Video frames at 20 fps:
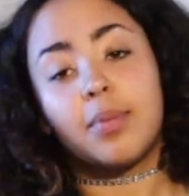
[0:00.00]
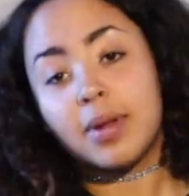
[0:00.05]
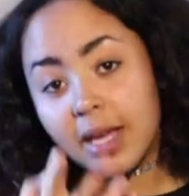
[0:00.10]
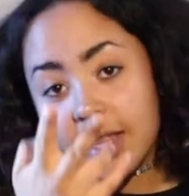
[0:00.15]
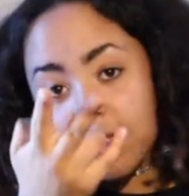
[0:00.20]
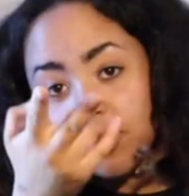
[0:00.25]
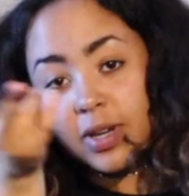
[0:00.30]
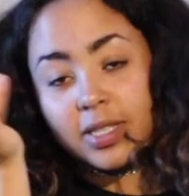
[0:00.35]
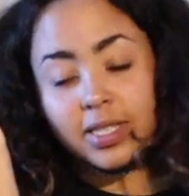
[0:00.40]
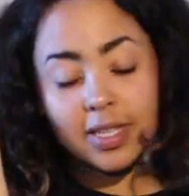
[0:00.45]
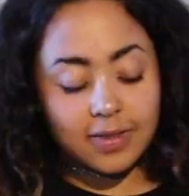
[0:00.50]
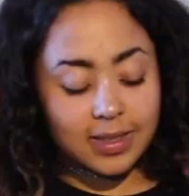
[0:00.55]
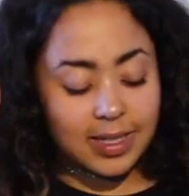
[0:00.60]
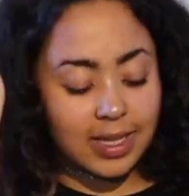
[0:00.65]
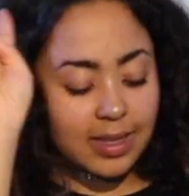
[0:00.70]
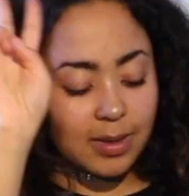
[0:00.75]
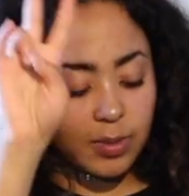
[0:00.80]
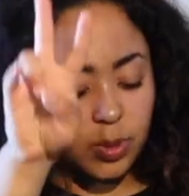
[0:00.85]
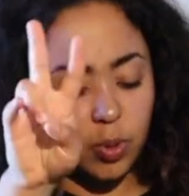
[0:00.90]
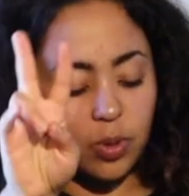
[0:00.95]
But otherwise, I've
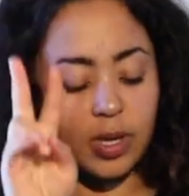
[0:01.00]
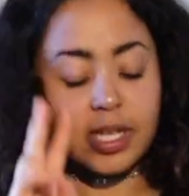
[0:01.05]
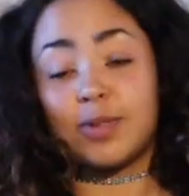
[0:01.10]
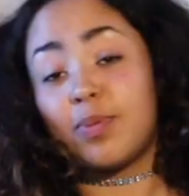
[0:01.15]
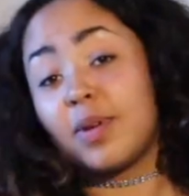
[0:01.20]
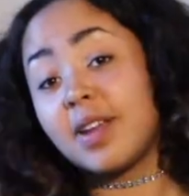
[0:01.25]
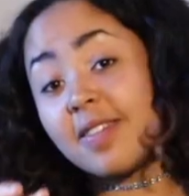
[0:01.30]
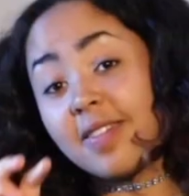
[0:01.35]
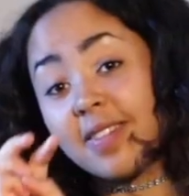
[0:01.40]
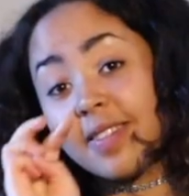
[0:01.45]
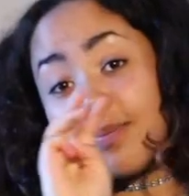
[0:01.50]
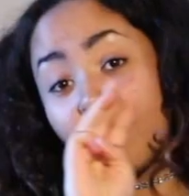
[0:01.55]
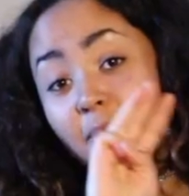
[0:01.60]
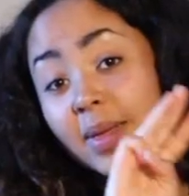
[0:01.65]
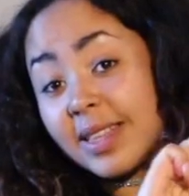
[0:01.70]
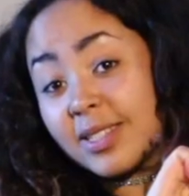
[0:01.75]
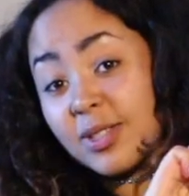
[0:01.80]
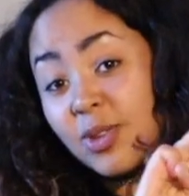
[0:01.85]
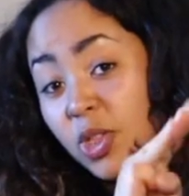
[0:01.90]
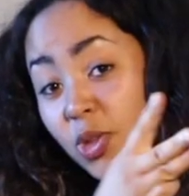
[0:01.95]
seen them twice, but I've
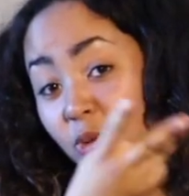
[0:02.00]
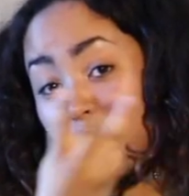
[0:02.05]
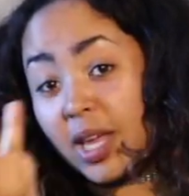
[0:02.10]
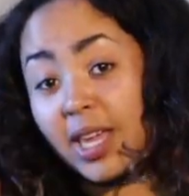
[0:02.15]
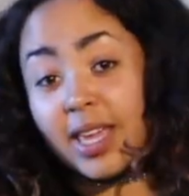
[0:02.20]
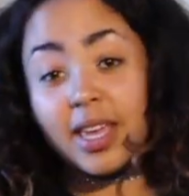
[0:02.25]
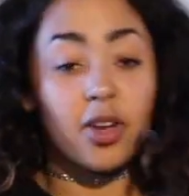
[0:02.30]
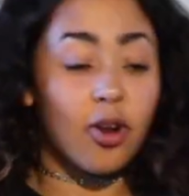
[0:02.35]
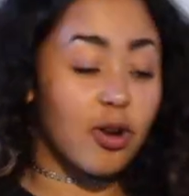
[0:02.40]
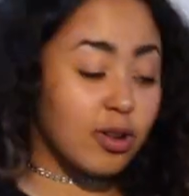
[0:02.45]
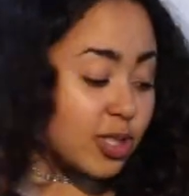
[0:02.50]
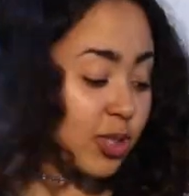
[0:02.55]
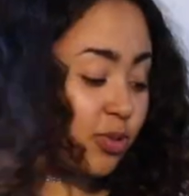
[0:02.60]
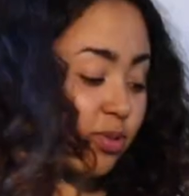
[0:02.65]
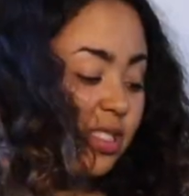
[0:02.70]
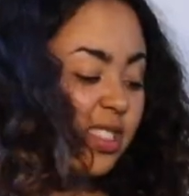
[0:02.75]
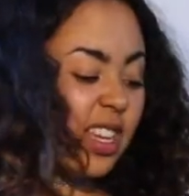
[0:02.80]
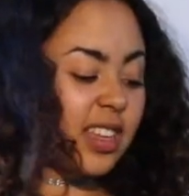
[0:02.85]
been to 3 concerts,